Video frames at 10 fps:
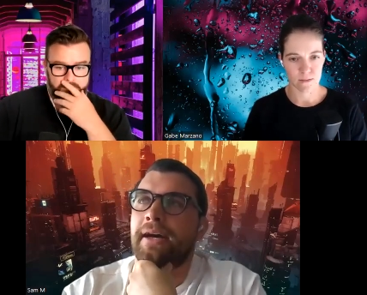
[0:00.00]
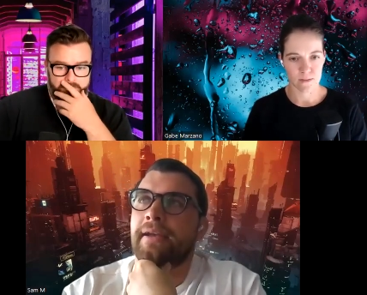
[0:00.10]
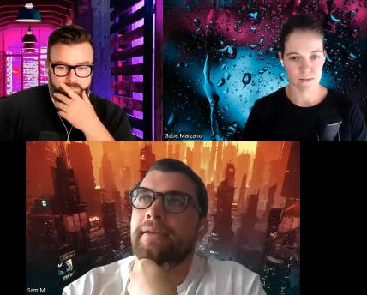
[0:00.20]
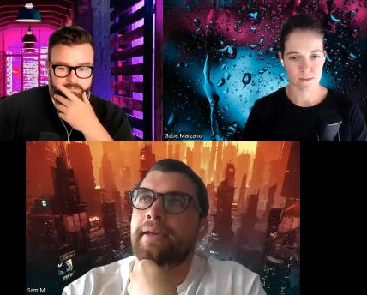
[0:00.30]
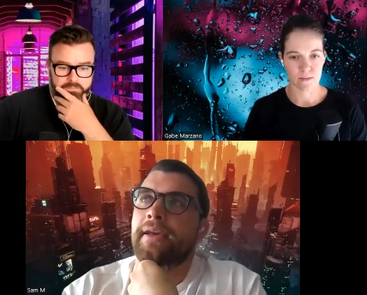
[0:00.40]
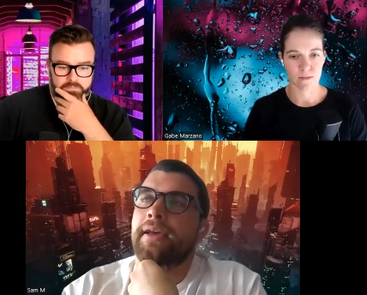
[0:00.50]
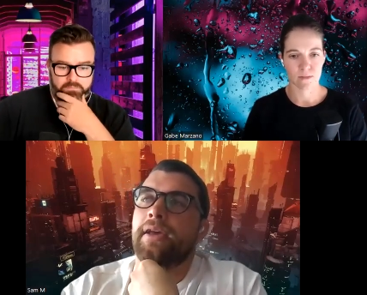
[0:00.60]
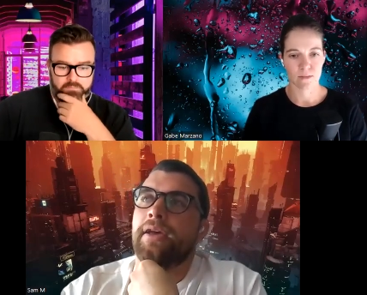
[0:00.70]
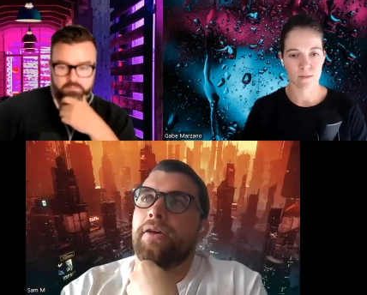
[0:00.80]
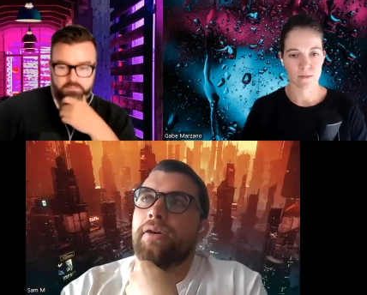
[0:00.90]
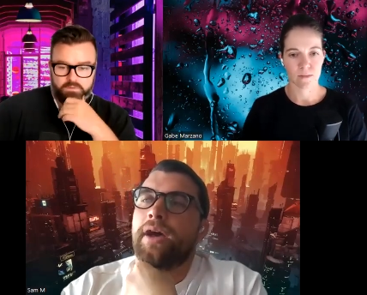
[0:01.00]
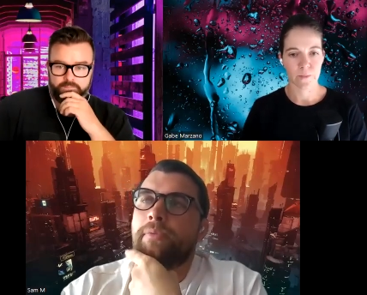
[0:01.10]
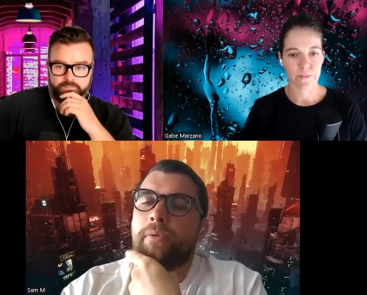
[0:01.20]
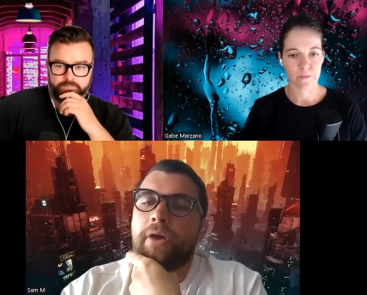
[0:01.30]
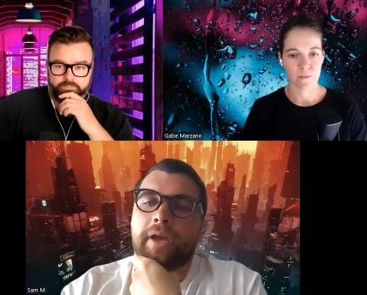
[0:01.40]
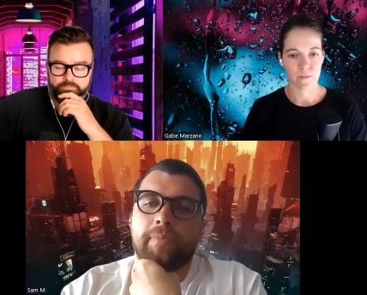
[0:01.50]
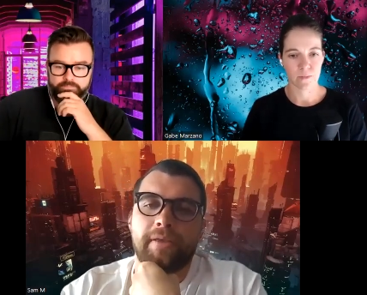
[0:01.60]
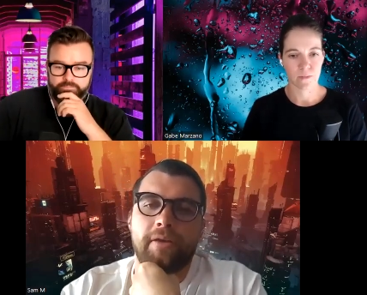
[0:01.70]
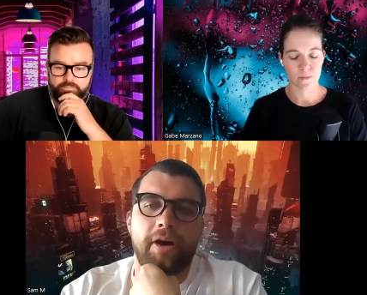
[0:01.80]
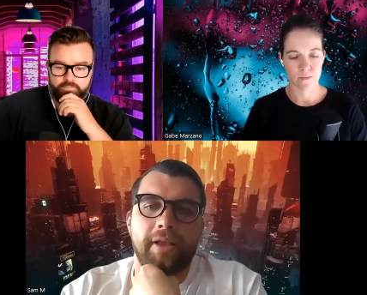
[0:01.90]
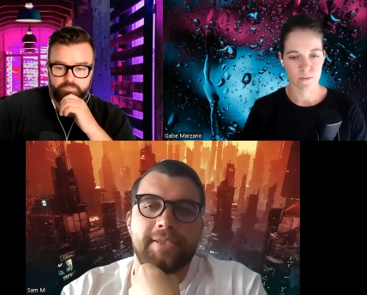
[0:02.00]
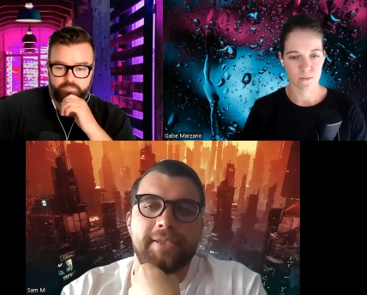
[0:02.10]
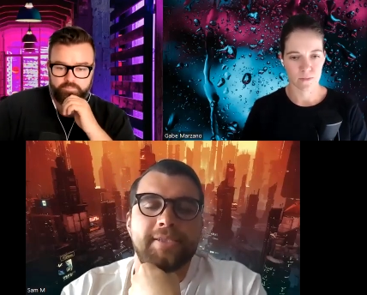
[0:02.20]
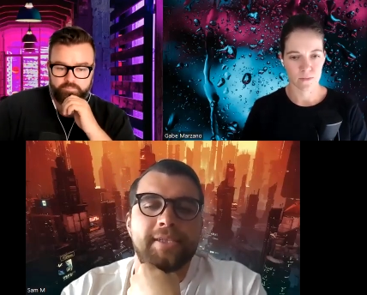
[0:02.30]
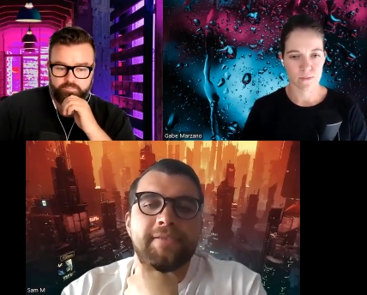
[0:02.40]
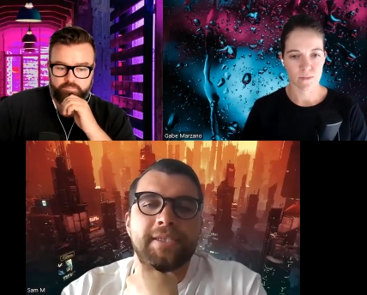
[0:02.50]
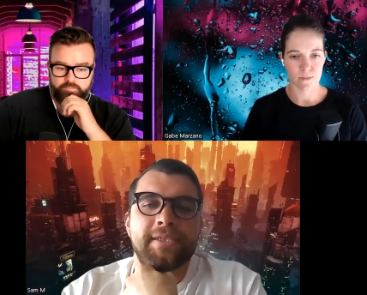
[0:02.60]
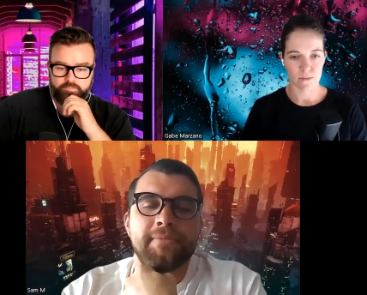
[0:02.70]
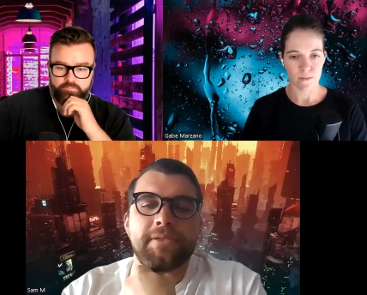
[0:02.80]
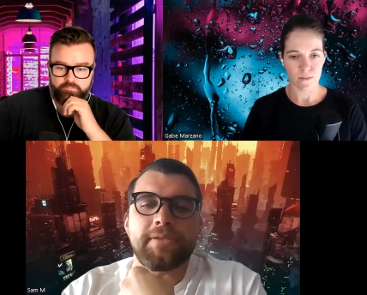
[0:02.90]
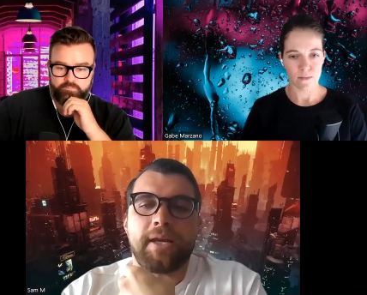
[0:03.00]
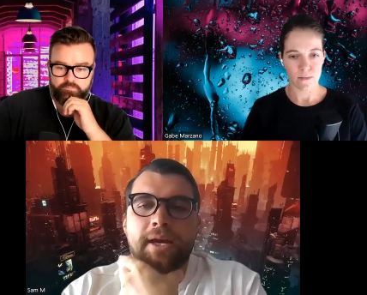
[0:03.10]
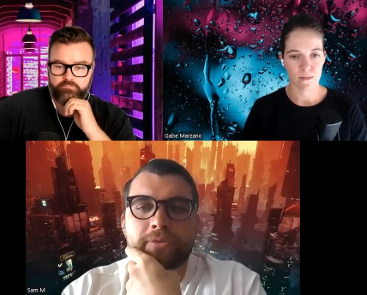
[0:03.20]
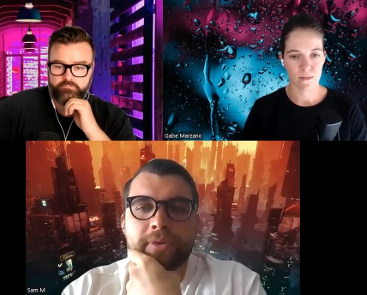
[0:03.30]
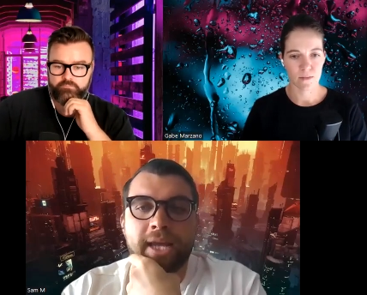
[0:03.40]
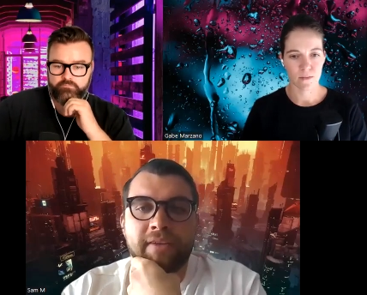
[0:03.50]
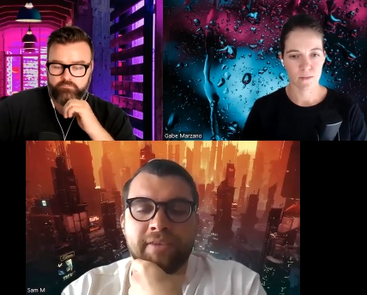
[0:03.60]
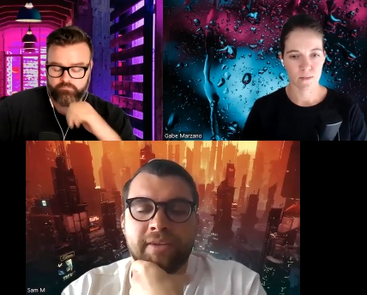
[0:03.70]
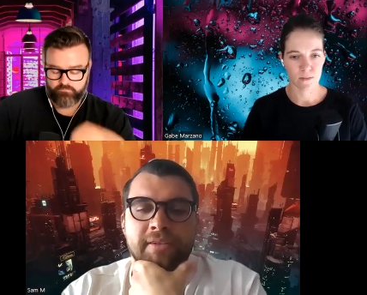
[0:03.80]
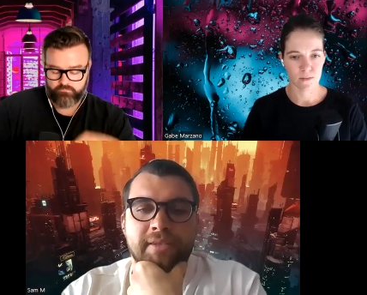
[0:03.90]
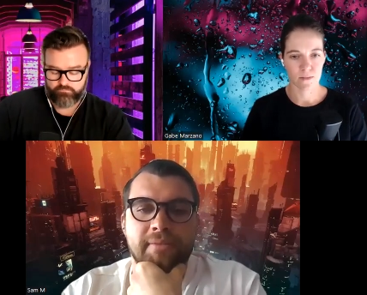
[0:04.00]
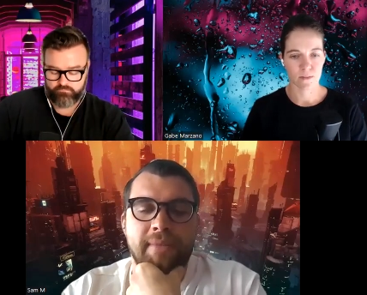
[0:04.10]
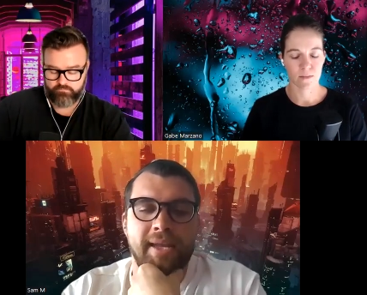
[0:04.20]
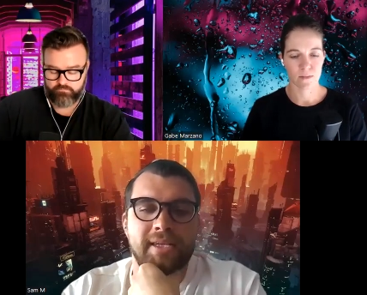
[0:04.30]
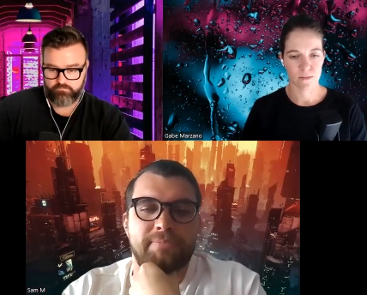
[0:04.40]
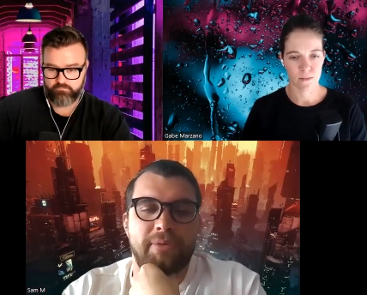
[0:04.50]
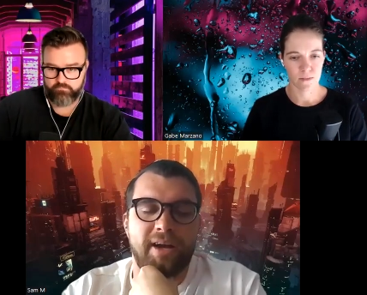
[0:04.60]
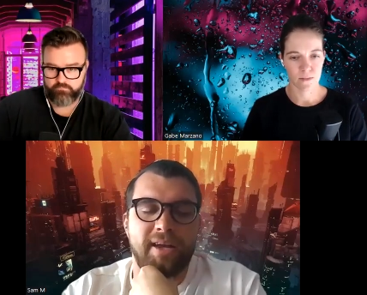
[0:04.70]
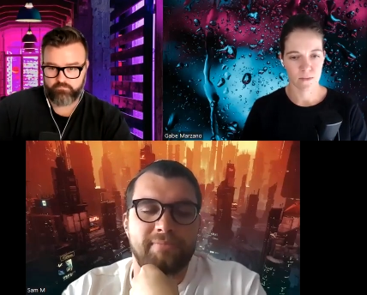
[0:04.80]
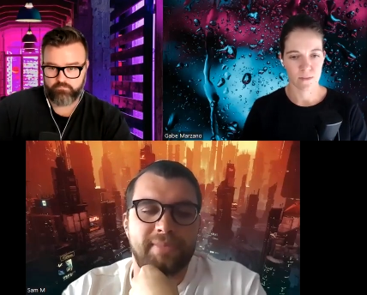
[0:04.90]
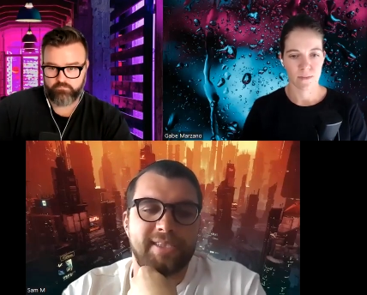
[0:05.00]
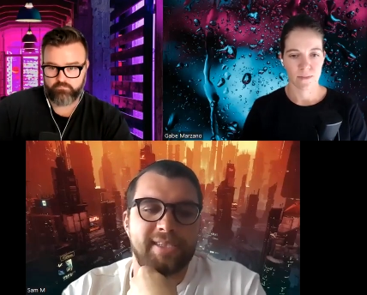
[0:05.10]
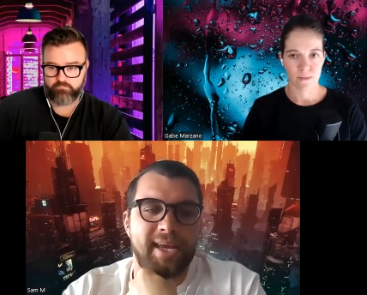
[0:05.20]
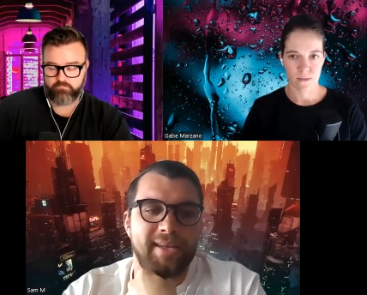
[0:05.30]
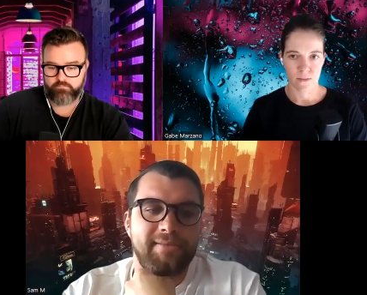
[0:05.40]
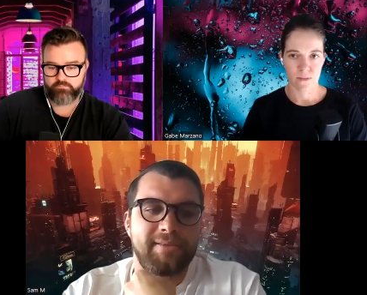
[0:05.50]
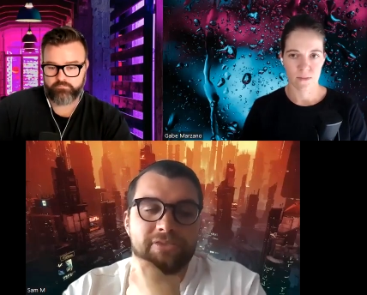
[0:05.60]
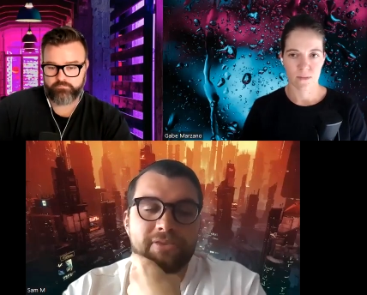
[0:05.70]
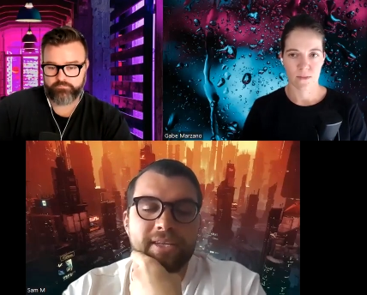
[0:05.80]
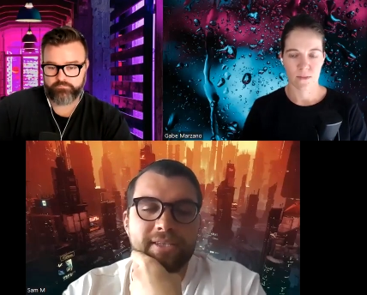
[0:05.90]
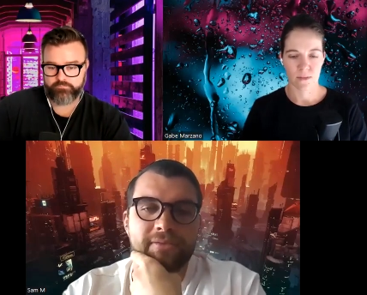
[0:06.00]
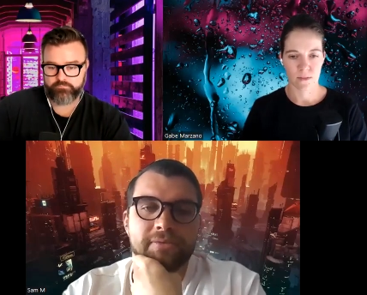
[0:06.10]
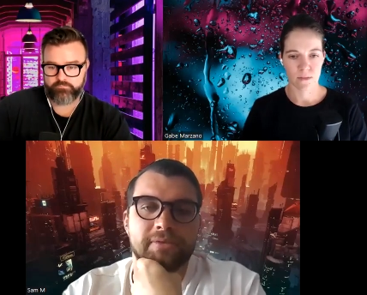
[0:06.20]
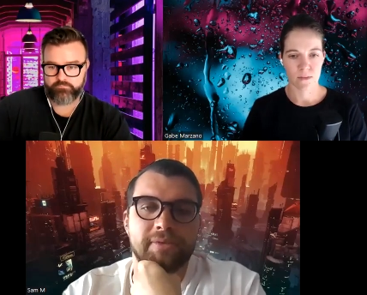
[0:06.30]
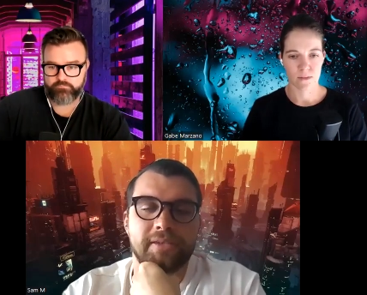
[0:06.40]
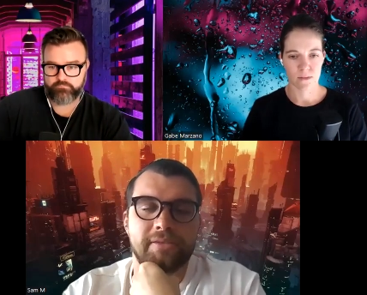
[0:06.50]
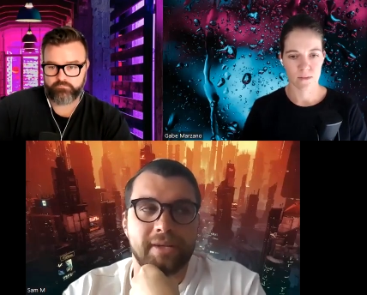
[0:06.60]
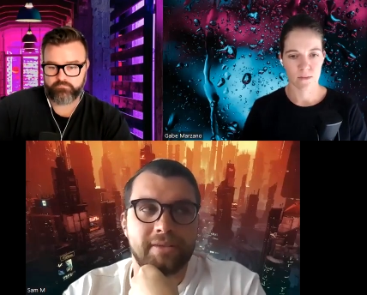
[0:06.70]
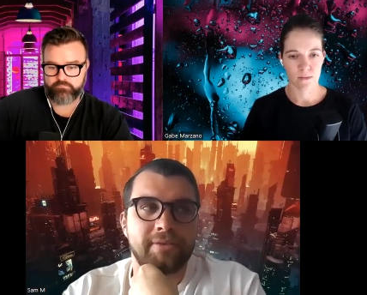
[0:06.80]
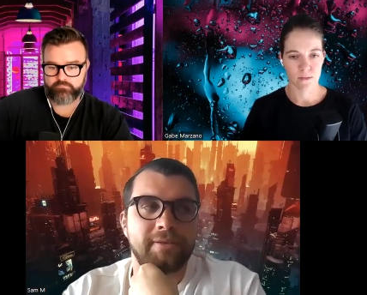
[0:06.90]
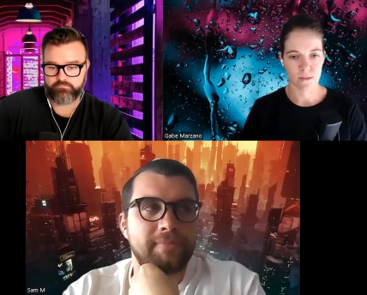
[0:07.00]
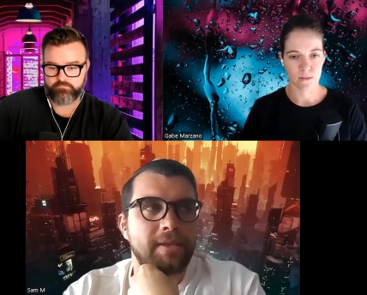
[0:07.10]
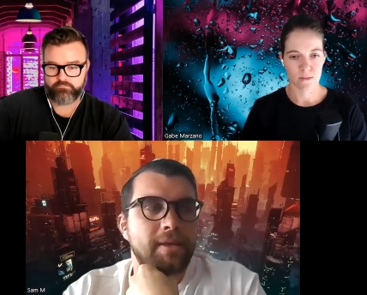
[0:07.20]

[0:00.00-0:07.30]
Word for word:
Speaker 1: Command, and we're working with the highly sensitive systems, which were governed and managed by the same Australian Signals Directorate.